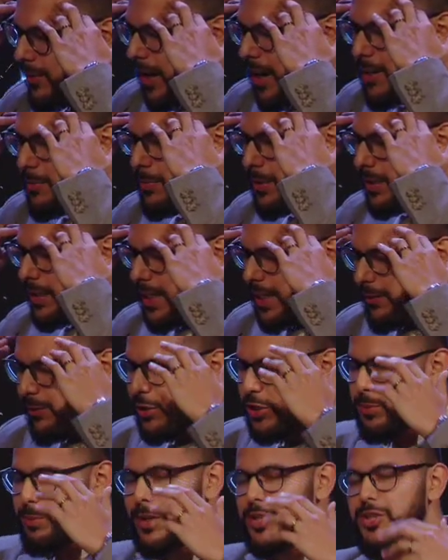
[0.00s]
of
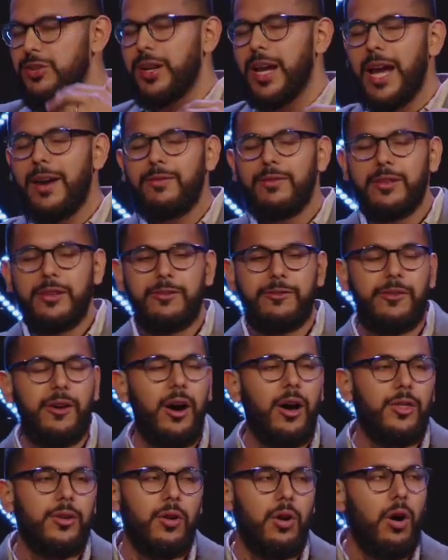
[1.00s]
unbelievers, but your heavenly
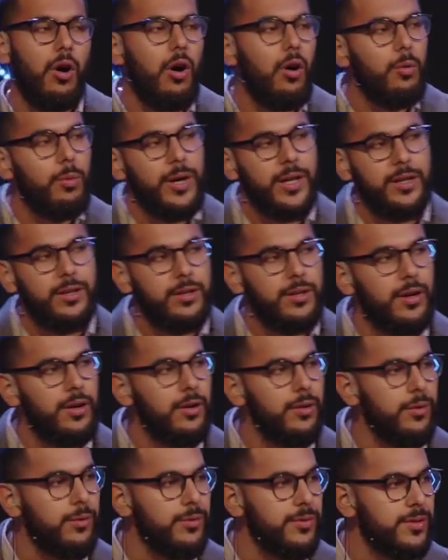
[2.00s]
Father already
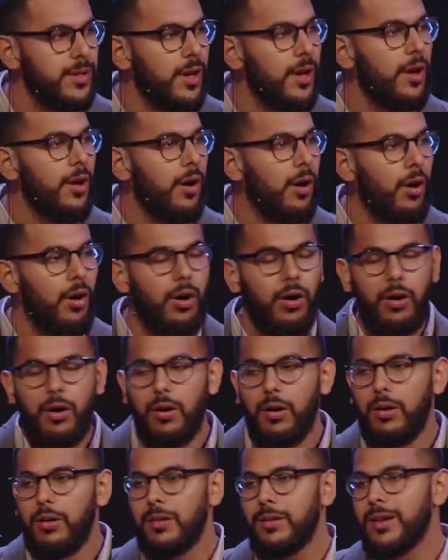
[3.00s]
knows
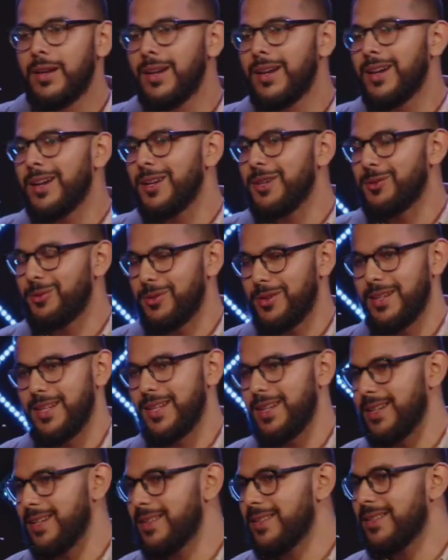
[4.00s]
all your
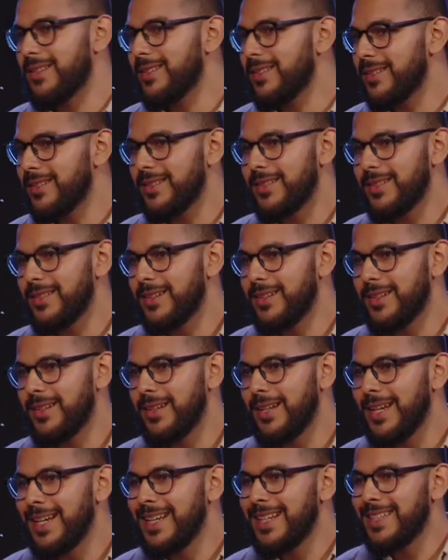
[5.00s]
needs.
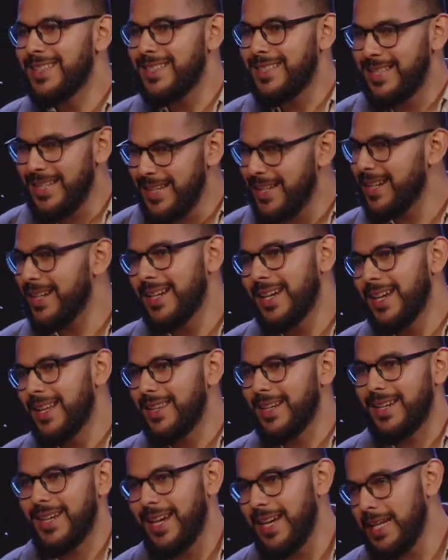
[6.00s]
Seek
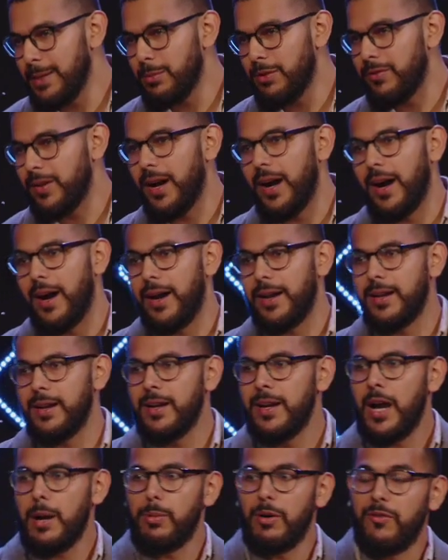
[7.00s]
the kingdom of God
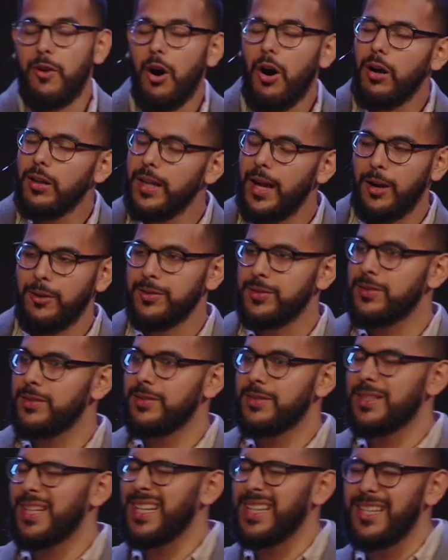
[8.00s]
above all
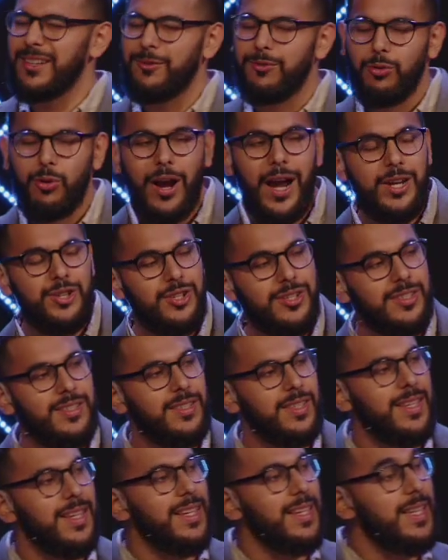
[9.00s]
else and live
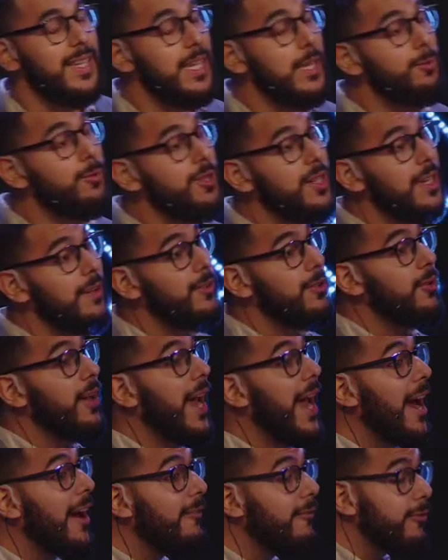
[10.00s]
righteously, and he will give you
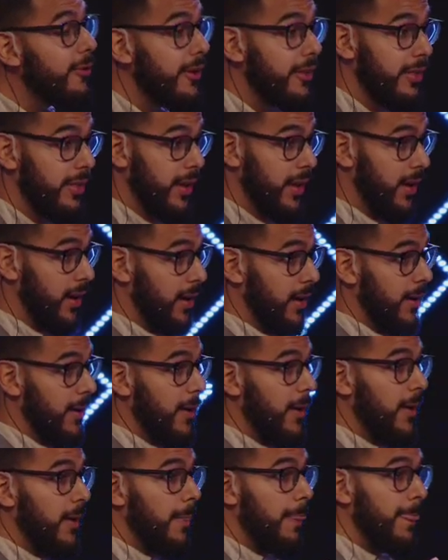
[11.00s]
everything
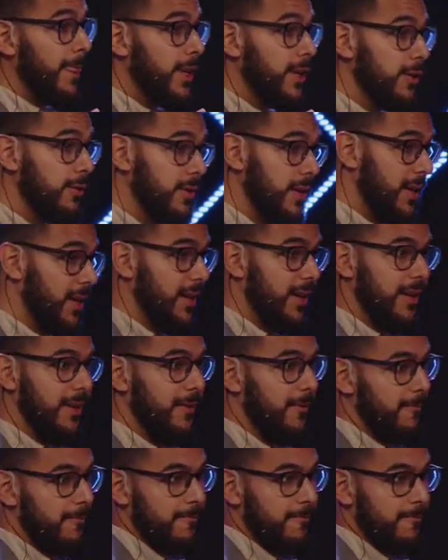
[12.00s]
you need.